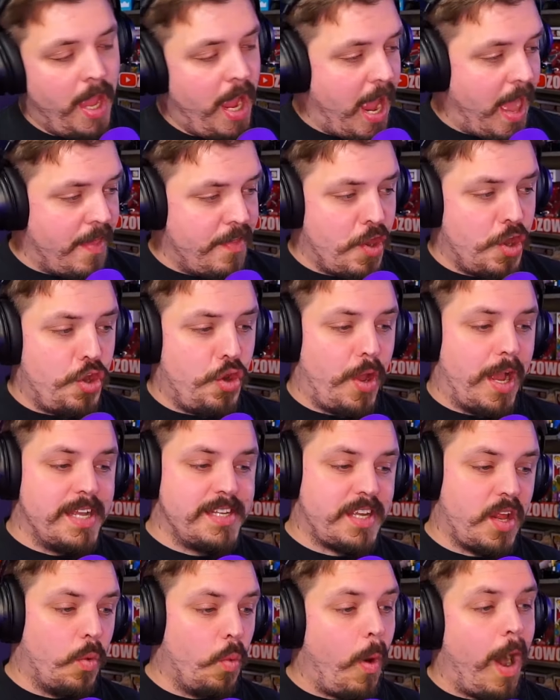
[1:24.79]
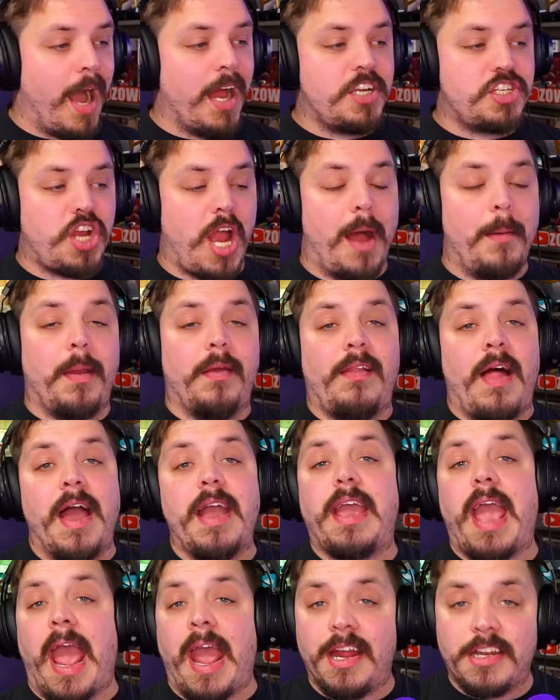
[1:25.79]
And then you guys can watch, comment,
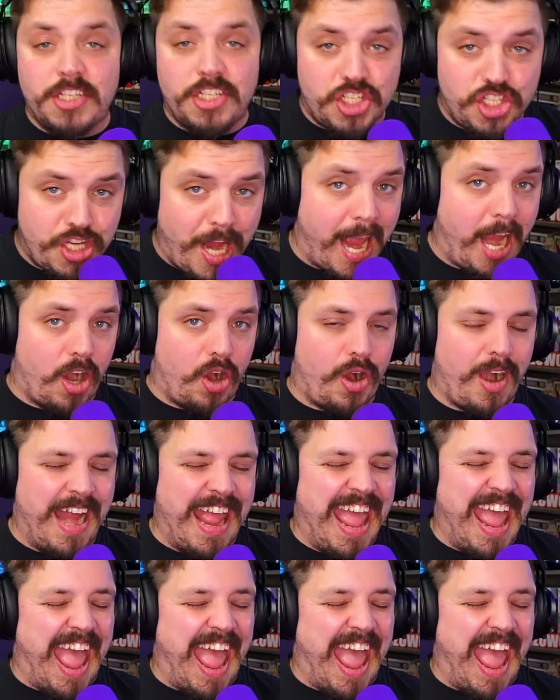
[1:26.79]
like, and share.